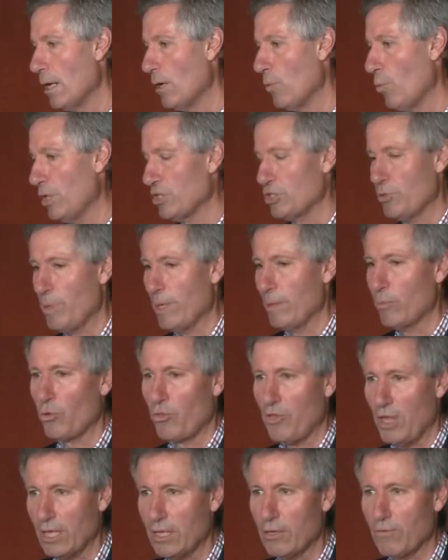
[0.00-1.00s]
What do people
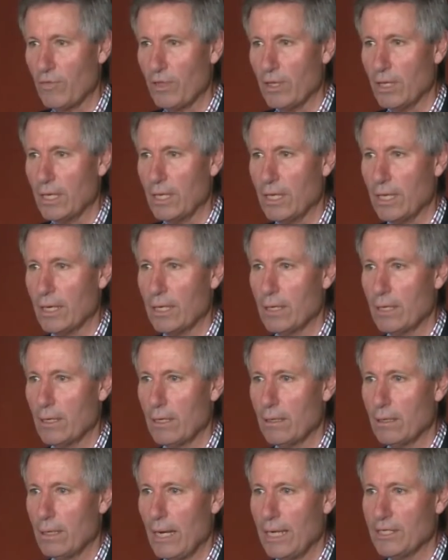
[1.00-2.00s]
think of the
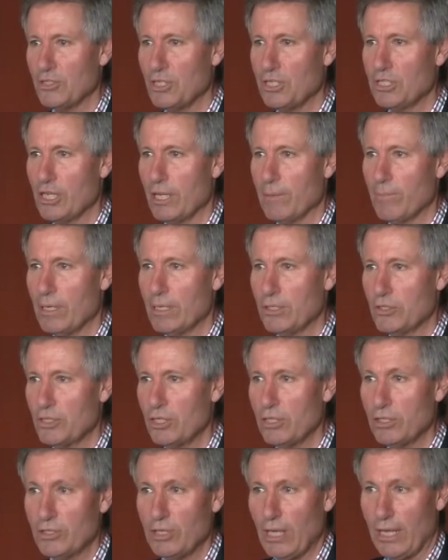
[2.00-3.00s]
ACT
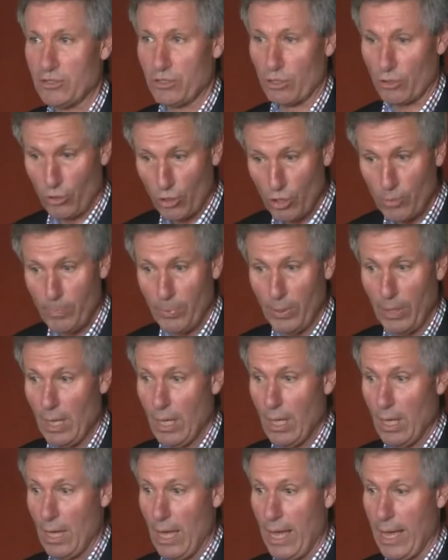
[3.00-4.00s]
ministers as a group,
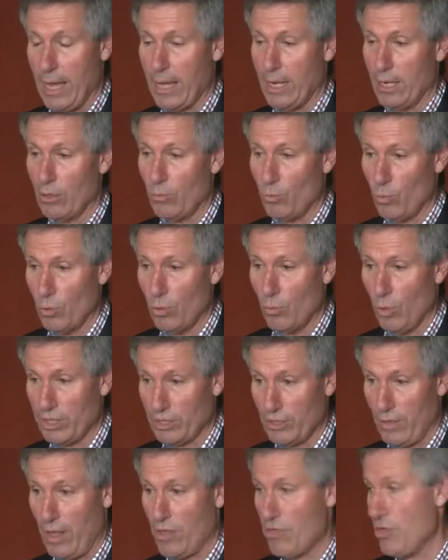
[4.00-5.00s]
and
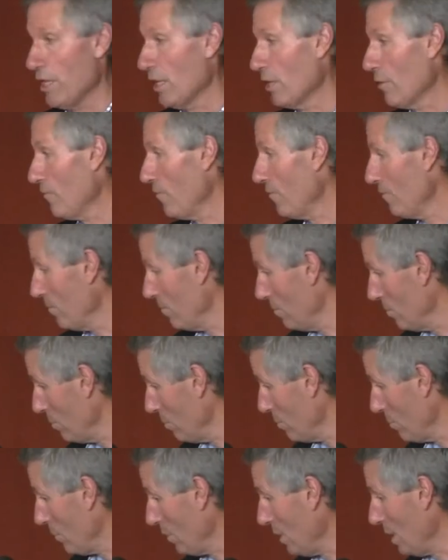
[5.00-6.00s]
what do they think
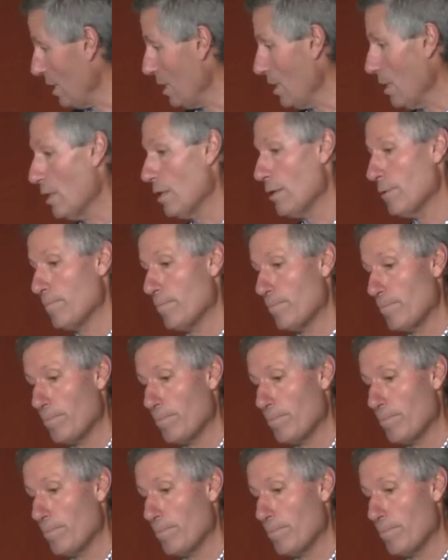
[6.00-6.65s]
of the